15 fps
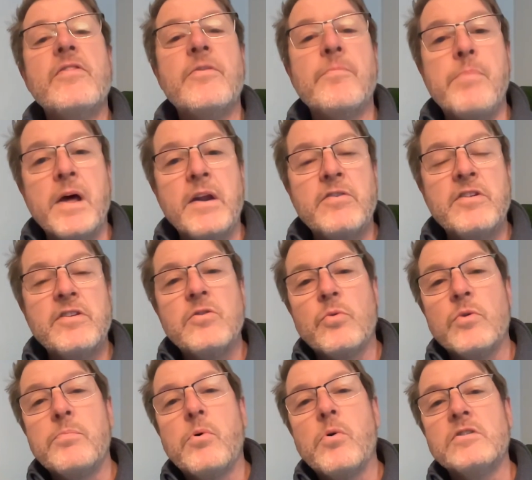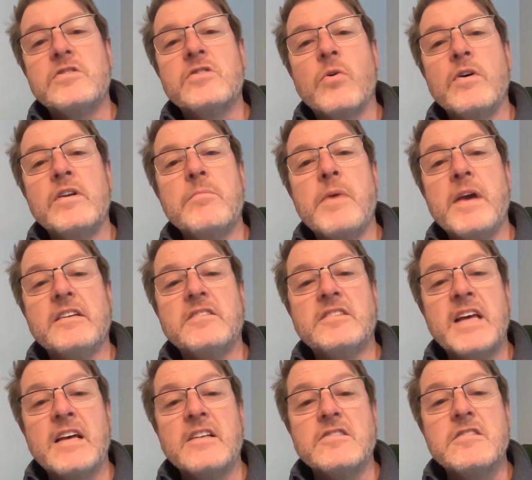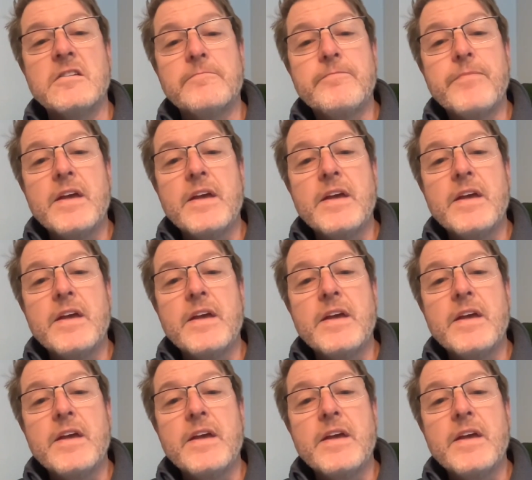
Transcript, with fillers: the better that the report's going to make sense.